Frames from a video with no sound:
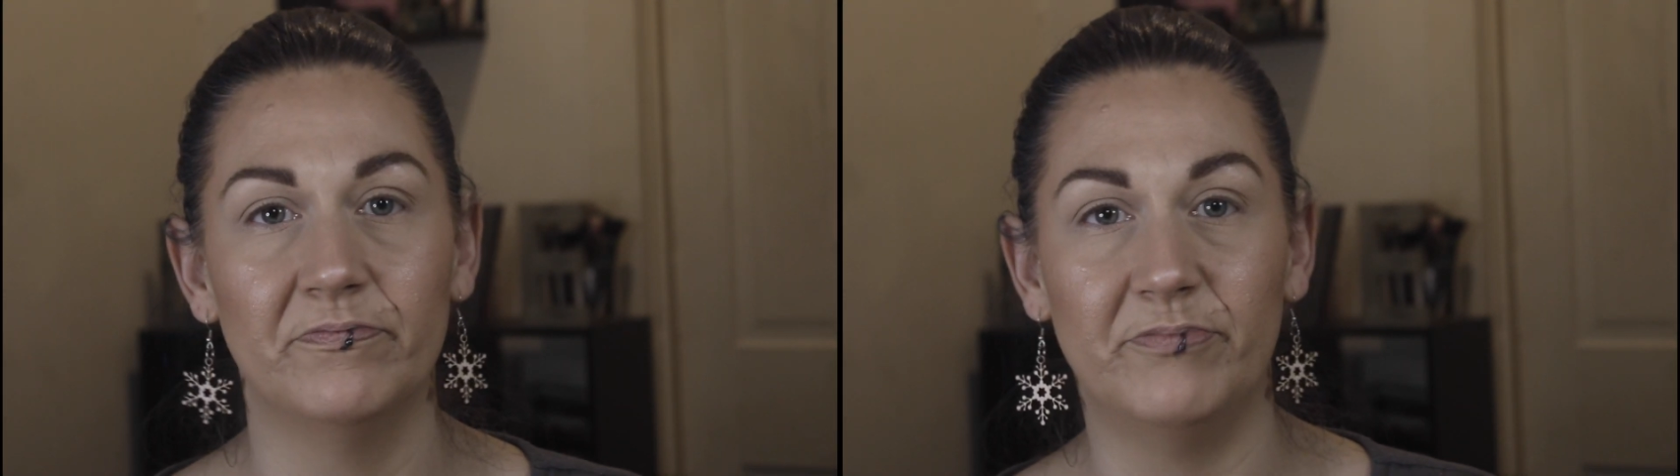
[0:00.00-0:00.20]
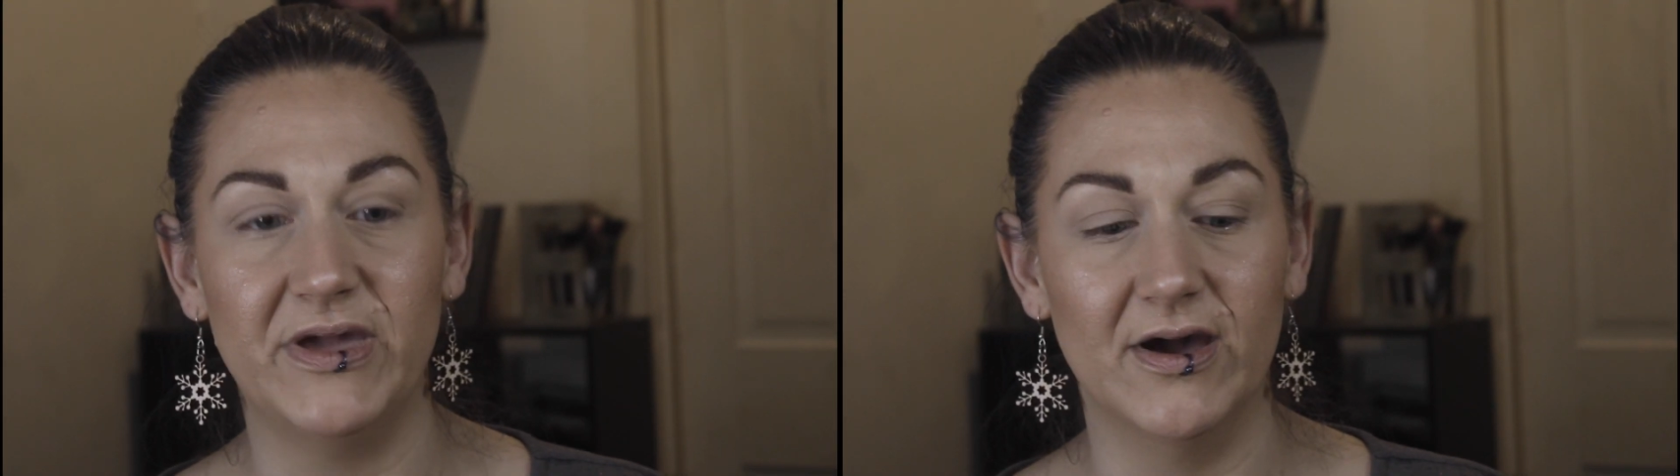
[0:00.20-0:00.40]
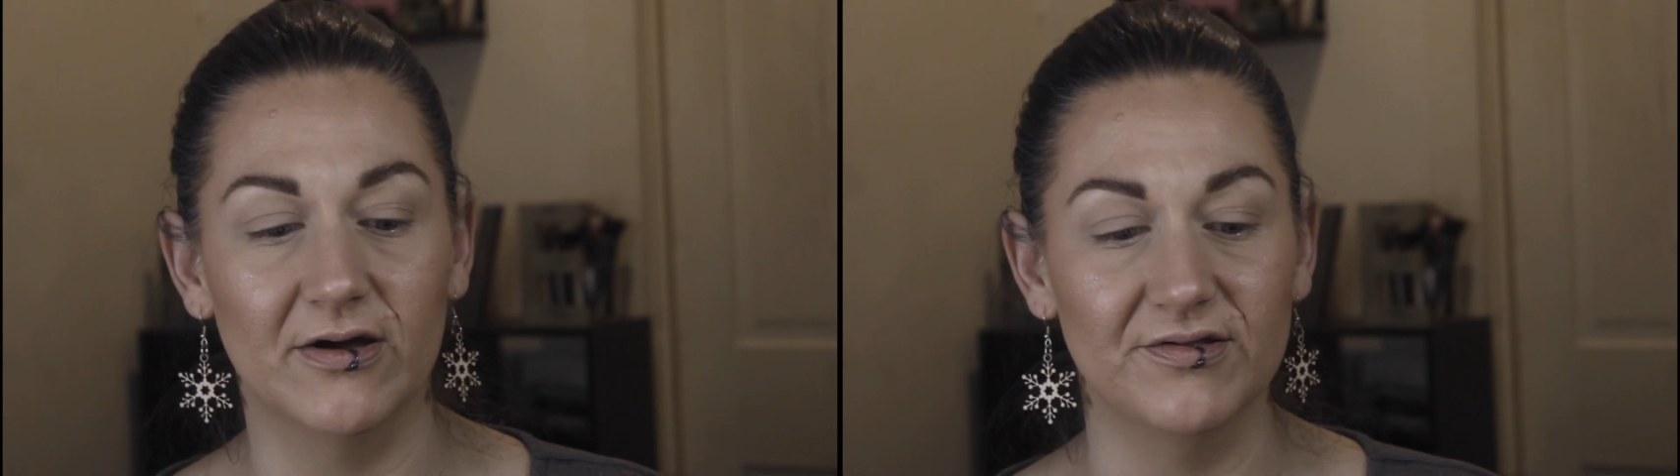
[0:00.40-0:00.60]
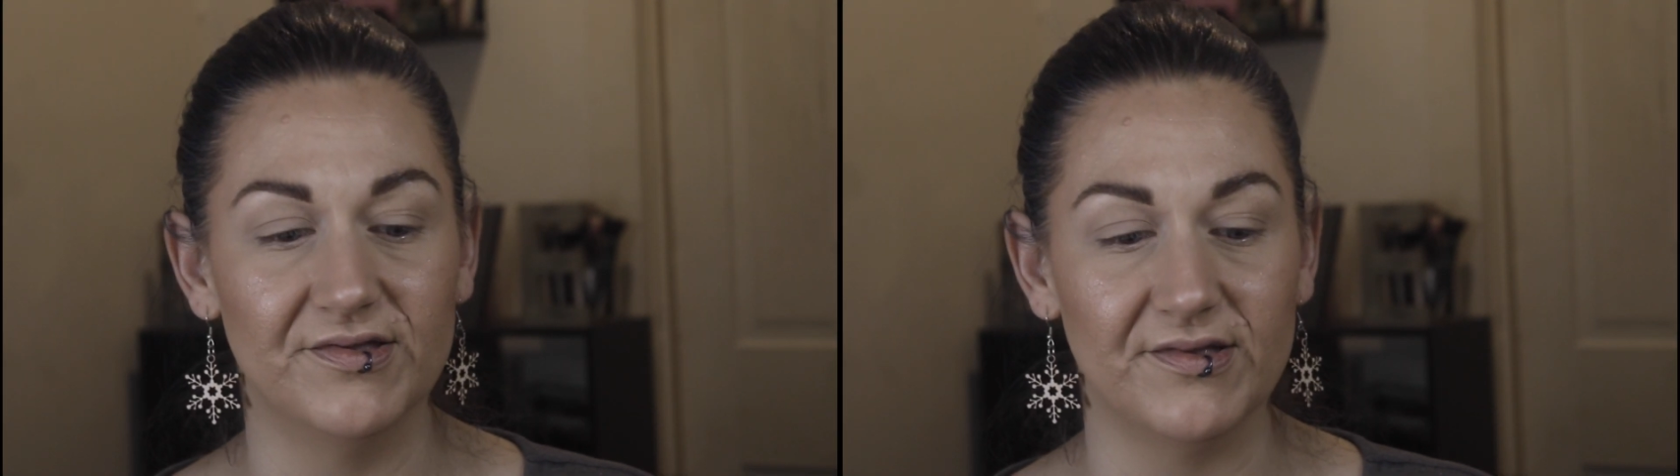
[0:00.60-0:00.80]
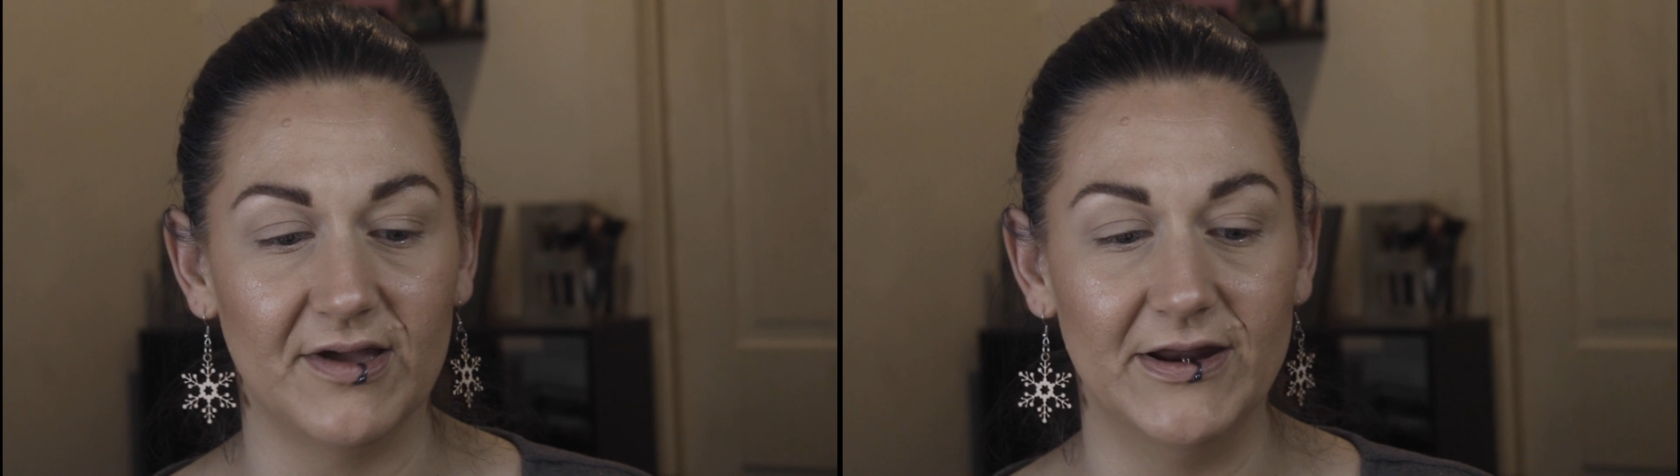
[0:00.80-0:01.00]

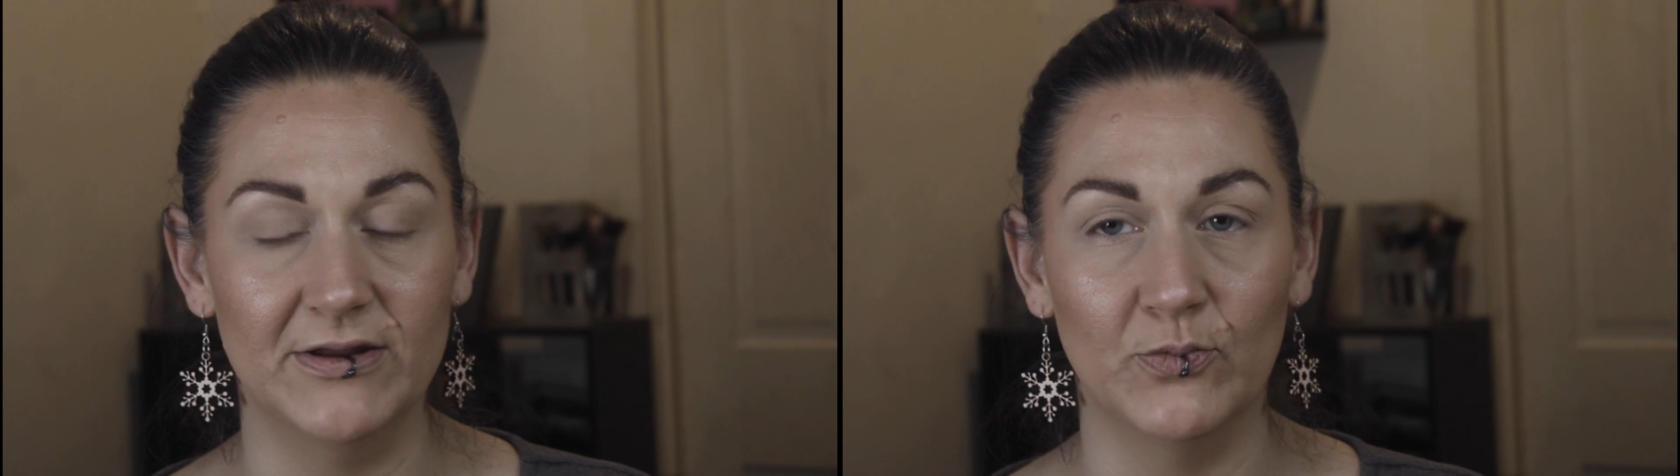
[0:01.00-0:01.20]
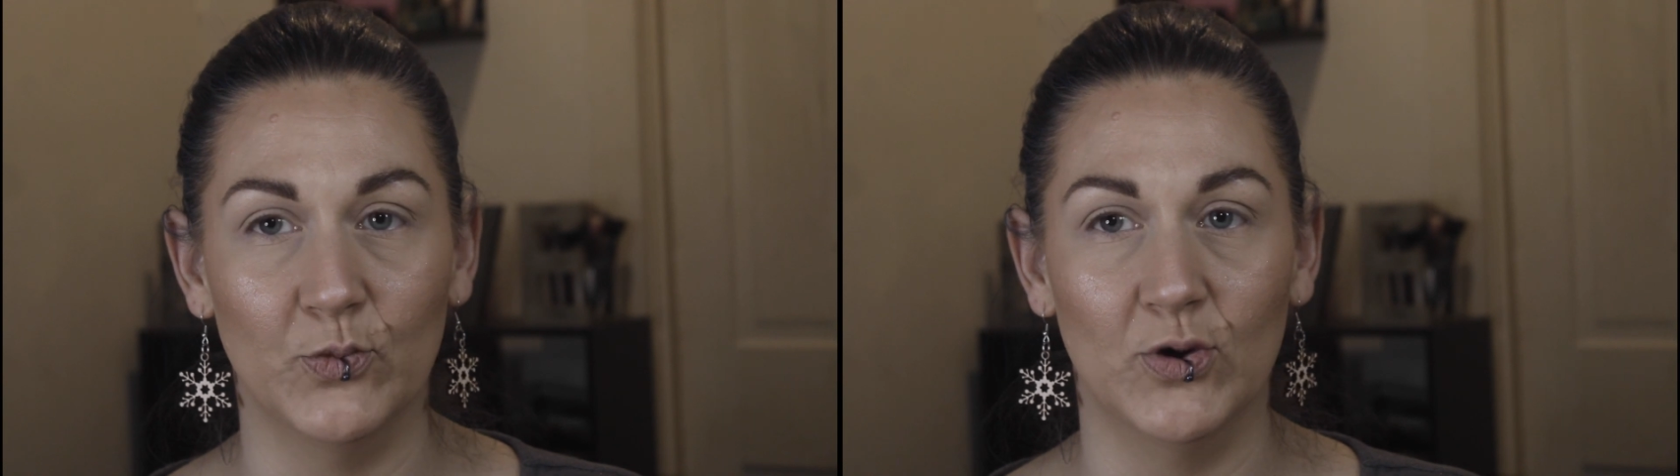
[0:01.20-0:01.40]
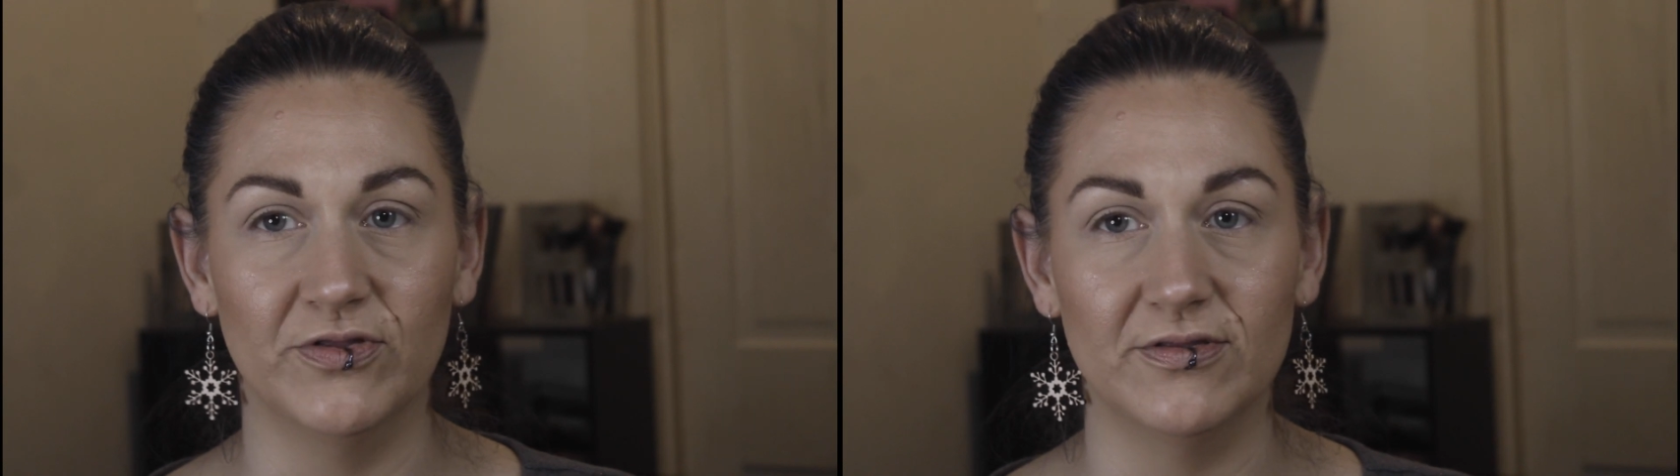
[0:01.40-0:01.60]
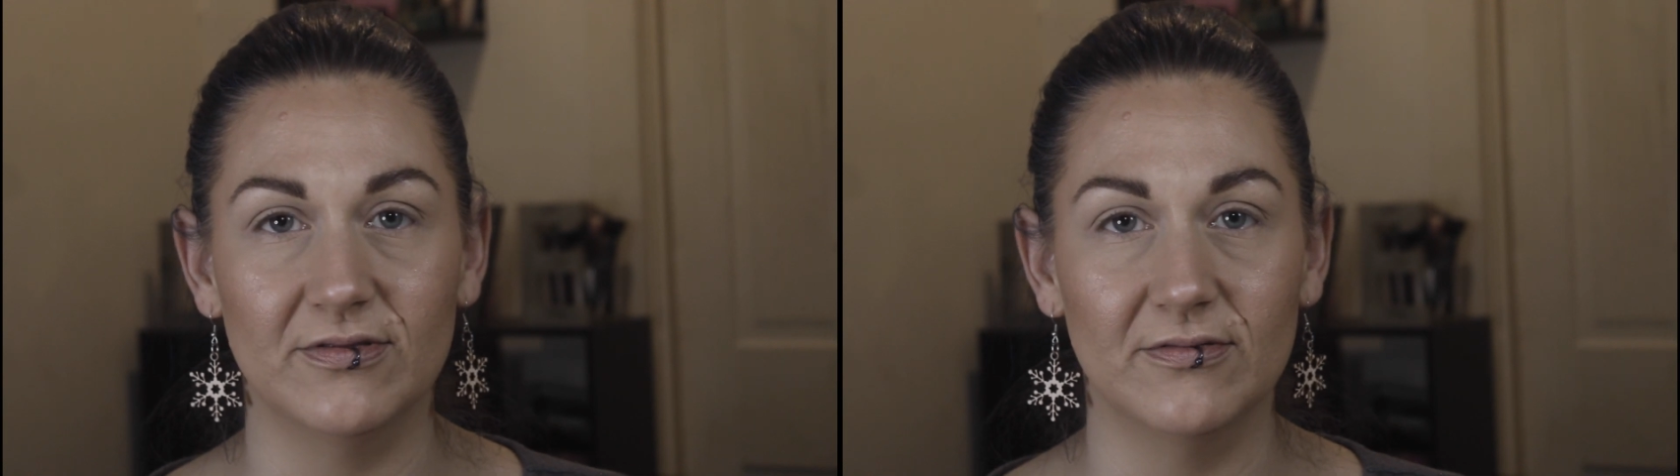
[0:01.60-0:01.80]
because I didn't want